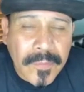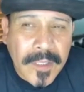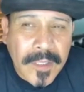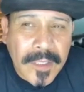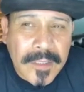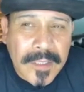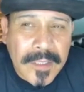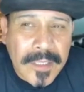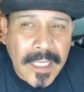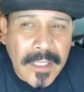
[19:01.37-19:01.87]

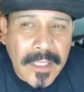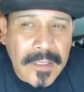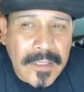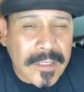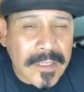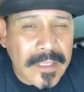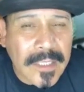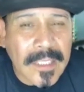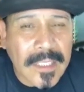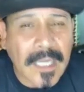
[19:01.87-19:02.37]
then I could just
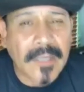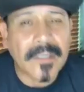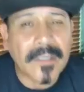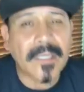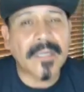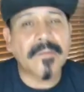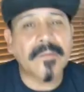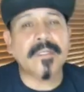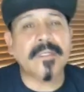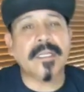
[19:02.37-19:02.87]
let out
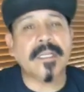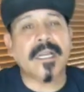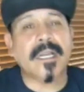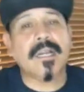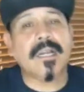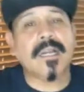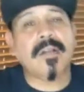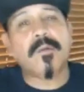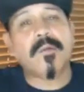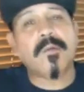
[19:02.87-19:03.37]
everything I
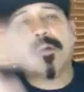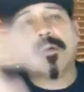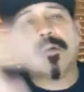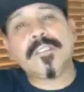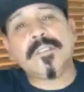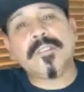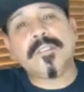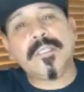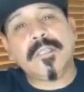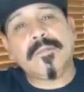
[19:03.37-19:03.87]
ever wanted
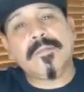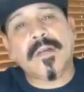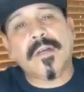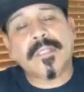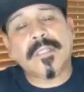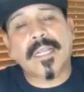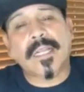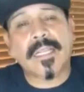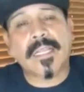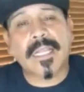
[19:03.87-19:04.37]
to live out that
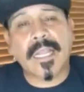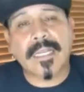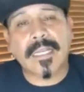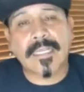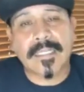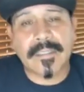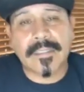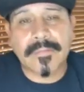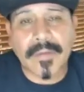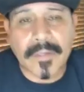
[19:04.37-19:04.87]
I can't
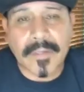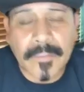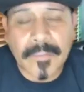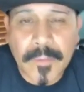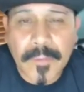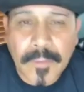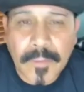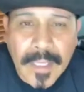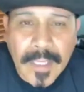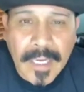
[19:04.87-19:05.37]
leave out in
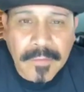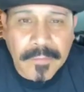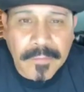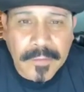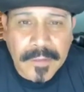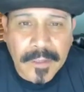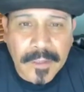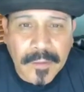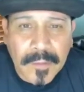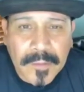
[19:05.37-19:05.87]
real life. You
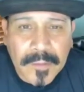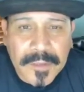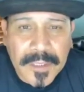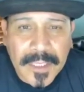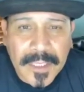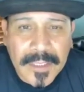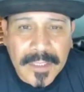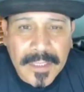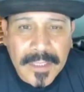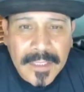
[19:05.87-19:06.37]
dig what I'm
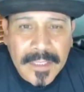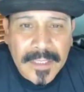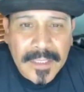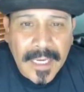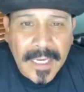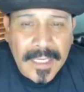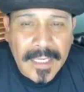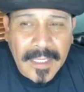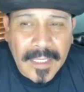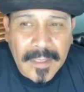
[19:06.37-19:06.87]
saying?
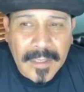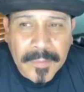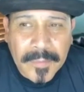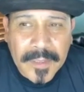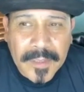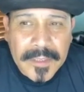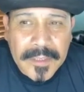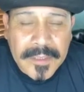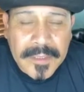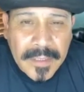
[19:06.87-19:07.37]
Yeah. And I have
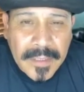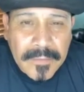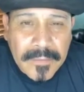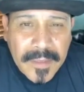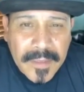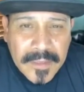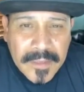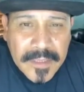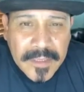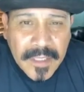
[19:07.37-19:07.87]
been in a safe,
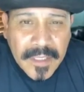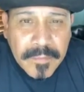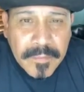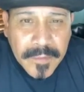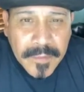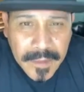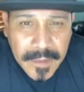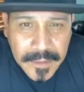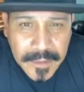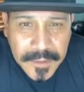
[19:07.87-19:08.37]
in a safe
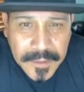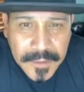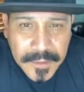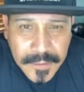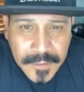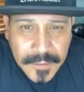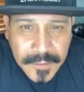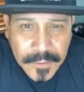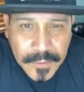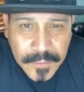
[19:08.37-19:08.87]
place
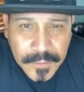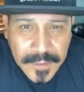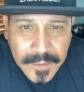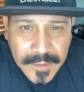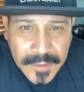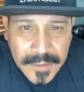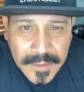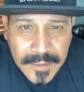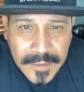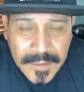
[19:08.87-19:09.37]
to do it
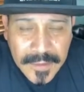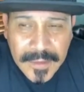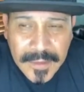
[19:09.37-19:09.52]
in.